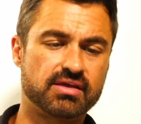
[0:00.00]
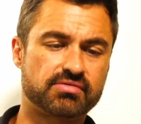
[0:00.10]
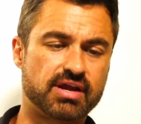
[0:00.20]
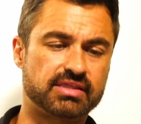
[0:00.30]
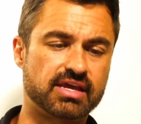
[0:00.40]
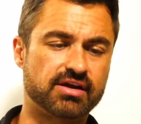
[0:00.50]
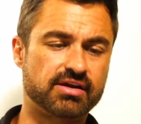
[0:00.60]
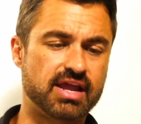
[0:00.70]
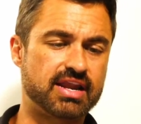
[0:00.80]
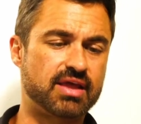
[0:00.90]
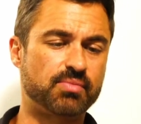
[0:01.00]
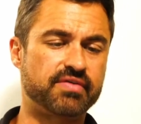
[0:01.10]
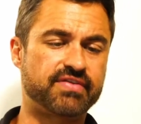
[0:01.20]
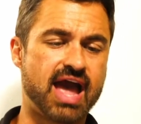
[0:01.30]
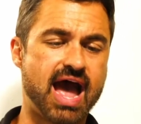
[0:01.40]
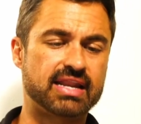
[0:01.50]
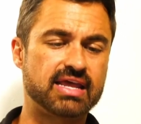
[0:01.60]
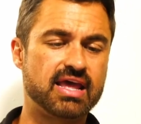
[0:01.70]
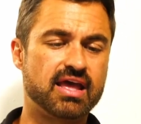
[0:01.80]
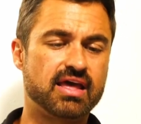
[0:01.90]
right there, and then we've got
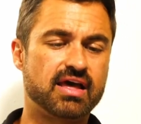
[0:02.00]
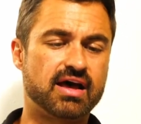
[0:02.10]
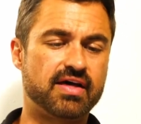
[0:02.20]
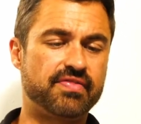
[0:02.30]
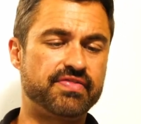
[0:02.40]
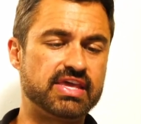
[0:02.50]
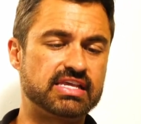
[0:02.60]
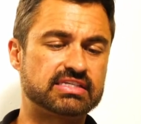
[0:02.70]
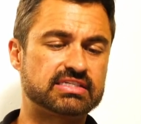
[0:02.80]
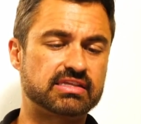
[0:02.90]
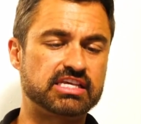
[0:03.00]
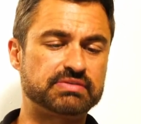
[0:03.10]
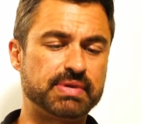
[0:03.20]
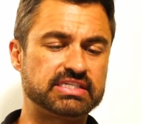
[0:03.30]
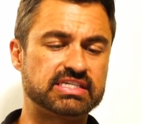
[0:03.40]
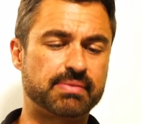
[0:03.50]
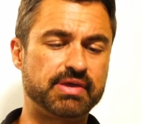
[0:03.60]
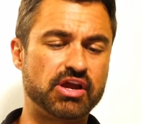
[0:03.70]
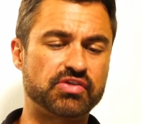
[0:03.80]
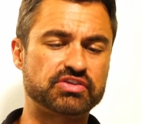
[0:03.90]
these pieces up
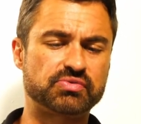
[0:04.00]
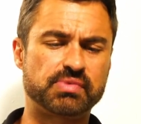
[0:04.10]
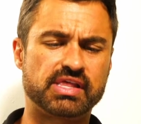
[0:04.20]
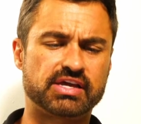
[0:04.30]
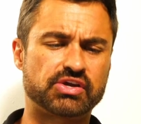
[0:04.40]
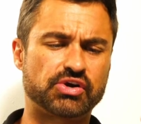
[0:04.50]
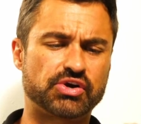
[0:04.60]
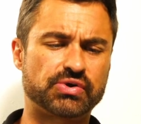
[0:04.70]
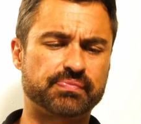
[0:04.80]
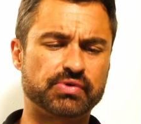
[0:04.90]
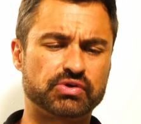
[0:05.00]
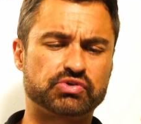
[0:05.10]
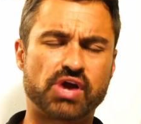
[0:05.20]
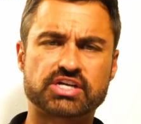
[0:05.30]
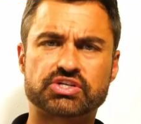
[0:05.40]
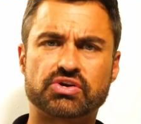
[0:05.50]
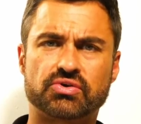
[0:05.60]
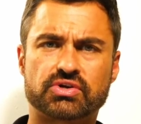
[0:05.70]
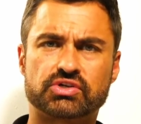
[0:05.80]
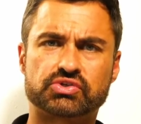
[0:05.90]
here. This would be like your
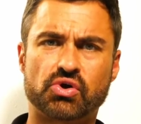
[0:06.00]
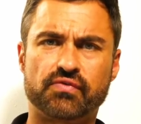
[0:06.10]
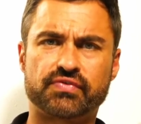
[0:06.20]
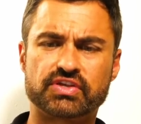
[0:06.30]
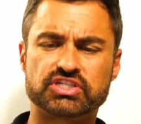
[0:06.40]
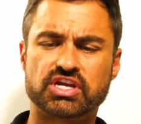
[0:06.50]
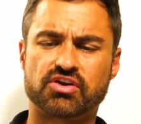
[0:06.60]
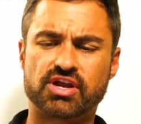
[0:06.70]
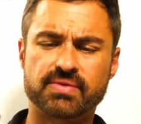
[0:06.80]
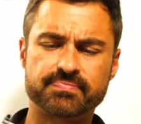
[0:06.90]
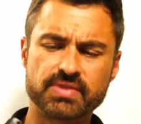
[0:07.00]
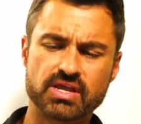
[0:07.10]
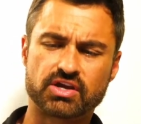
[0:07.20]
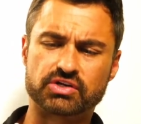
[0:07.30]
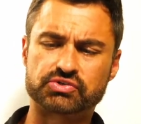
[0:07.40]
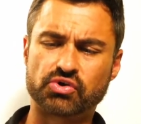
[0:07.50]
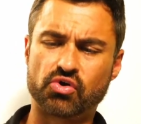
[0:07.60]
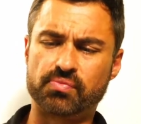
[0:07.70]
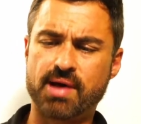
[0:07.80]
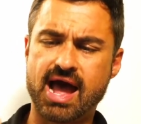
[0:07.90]
directional control for the steering,
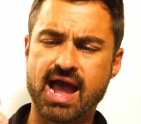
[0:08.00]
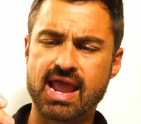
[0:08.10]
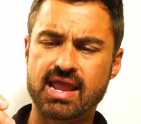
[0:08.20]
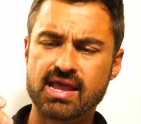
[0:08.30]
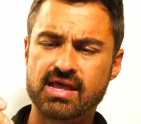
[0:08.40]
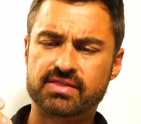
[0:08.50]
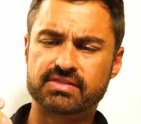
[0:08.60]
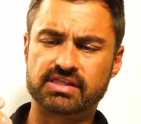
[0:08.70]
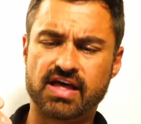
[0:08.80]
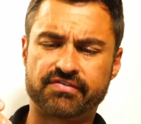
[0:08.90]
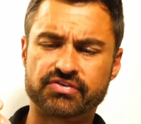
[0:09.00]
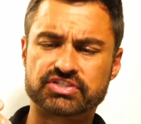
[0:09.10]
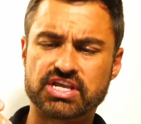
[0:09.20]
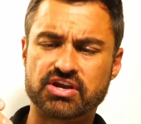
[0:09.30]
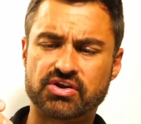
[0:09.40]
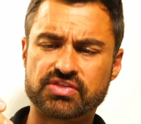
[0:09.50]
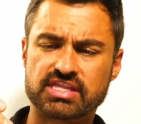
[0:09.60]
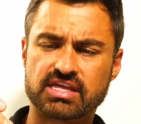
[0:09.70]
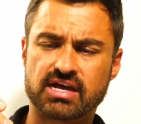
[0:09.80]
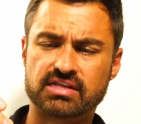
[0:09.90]
controlled by the levers here
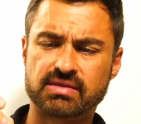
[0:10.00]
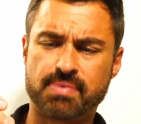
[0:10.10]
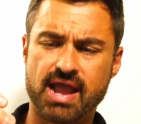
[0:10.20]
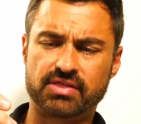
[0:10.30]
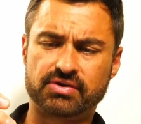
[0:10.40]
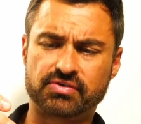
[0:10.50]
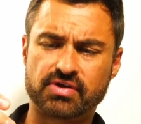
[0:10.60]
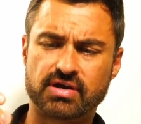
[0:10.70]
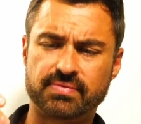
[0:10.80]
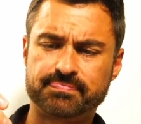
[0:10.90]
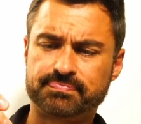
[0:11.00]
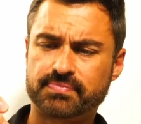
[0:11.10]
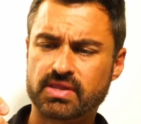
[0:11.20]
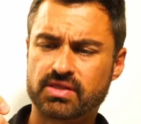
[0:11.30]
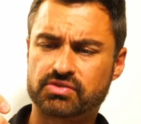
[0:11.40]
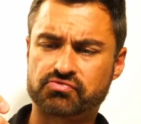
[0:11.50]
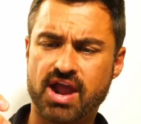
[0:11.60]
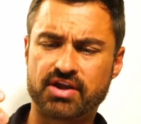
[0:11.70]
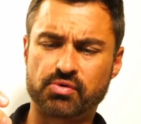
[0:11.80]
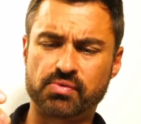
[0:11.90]
that the pilot or the
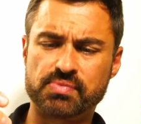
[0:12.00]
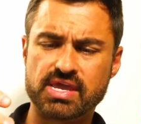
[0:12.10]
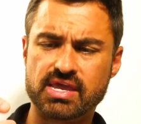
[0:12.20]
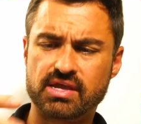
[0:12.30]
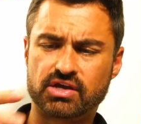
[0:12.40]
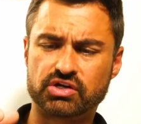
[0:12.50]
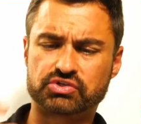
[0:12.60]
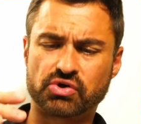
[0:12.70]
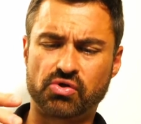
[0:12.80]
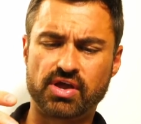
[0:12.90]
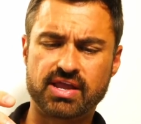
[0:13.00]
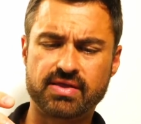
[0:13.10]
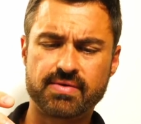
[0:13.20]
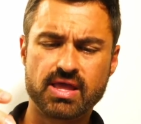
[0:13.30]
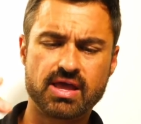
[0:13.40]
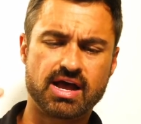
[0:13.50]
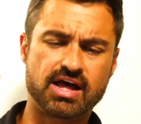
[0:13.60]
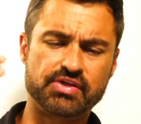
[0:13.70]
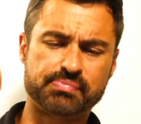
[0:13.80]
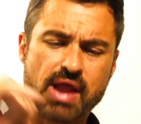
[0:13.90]
rider would be controlling.
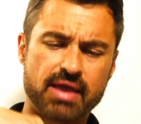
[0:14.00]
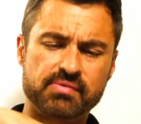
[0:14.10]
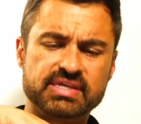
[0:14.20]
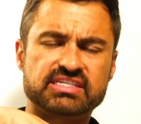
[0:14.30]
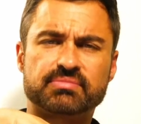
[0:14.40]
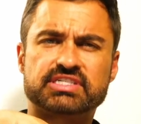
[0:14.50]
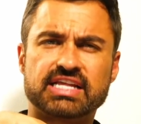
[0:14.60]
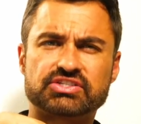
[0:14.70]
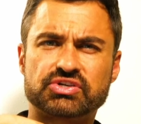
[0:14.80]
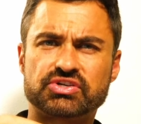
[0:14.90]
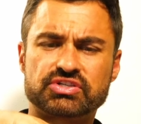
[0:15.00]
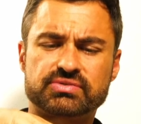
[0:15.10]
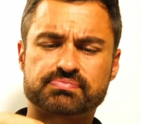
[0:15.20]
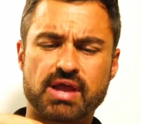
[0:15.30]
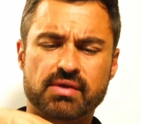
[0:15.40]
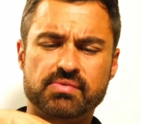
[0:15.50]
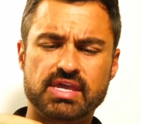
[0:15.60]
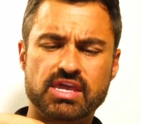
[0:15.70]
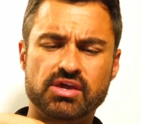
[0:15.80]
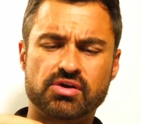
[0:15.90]
There'd probably be some sensors, probably be
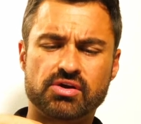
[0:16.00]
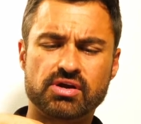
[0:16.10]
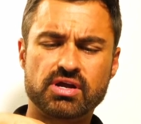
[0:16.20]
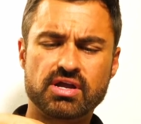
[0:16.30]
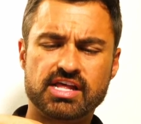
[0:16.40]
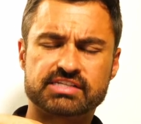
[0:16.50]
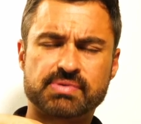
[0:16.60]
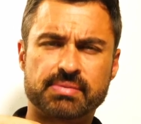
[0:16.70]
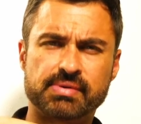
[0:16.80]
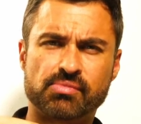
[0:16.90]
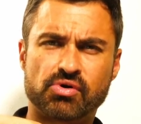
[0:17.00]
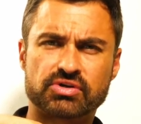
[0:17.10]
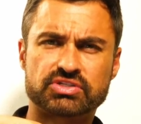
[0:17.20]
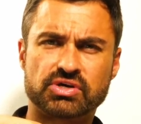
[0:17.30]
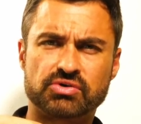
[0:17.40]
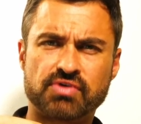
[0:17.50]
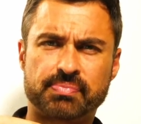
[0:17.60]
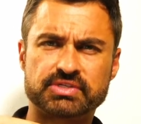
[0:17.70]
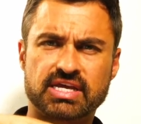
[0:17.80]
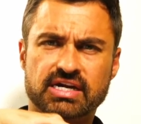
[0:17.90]
here. That's probably more so
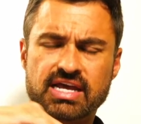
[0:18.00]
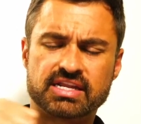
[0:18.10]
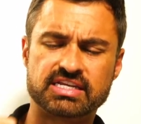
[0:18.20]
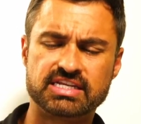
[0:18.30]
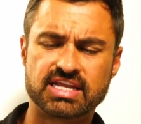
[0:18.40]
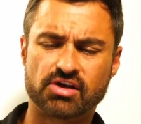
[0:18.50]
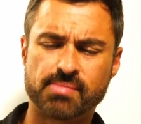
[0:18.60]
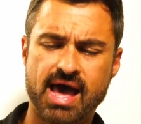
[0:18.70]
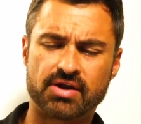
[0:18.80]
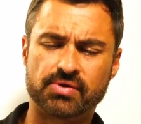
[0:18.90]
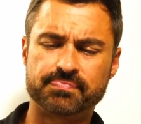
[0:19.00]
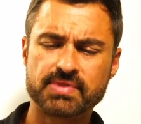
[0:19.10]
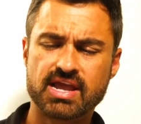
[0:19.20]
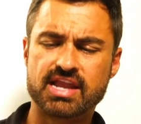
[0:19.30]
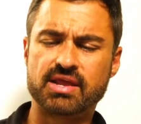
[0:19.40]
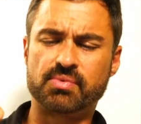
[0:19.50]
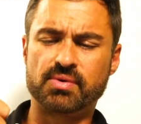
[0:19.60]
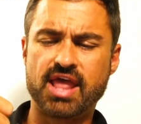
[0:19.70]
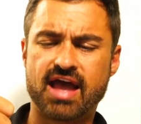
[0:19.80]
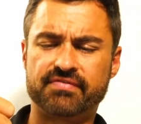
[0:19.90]
represented on the detail model. And then we
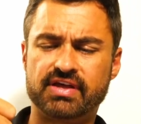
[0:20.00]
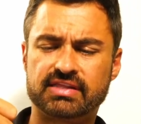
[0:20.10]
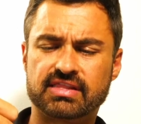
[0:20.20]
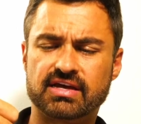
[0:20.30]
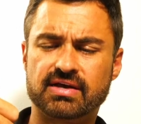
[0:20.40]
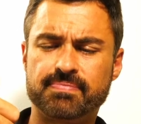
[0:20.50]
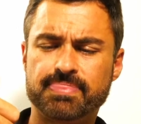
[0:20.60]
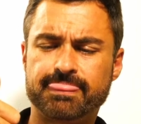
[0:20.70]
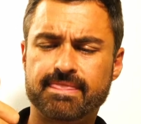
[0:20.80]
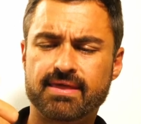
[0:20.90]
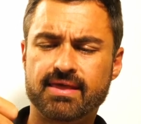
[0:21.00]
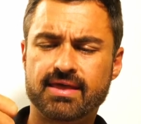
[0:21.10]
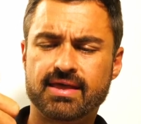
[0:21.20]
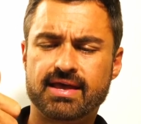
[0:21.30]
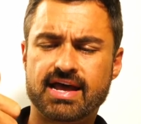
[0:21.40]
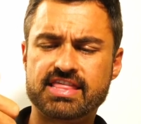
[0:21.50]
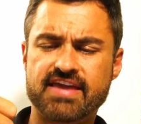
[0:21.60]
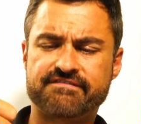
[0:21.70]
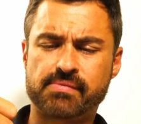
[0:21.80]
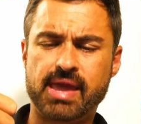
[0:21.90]
would have like the
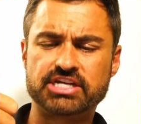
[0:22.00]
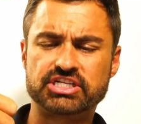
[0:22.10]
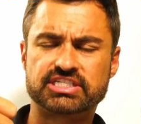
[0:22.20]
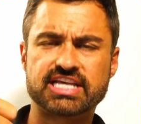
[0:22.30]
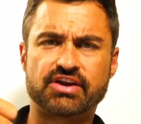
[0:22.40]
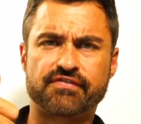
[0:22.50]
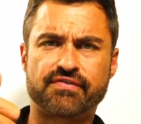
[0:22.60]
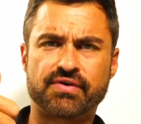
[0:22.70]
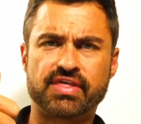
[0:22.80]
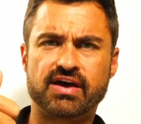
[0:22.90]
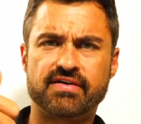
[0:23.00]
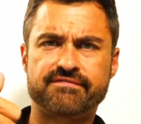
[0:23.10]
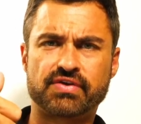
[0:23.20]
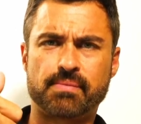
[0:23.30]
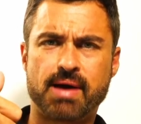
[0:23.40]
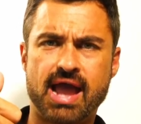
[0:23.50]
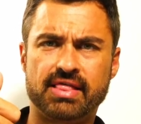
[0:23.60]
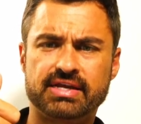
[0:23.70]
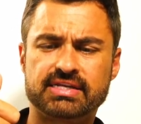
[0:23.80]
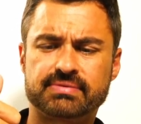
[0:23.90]
information center for the
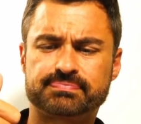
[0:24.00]
pilot